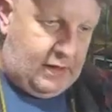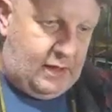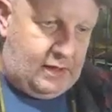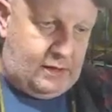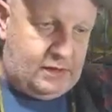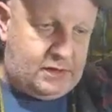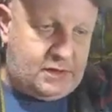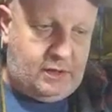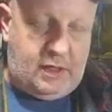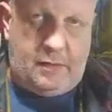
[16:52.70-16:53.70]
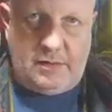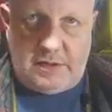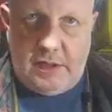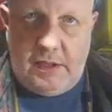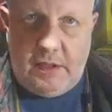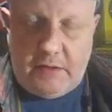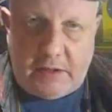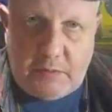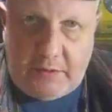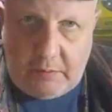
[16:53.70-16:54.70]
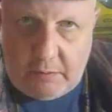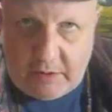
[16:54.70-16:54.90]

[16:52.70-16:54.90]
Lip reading: Now it just so happens that's where they were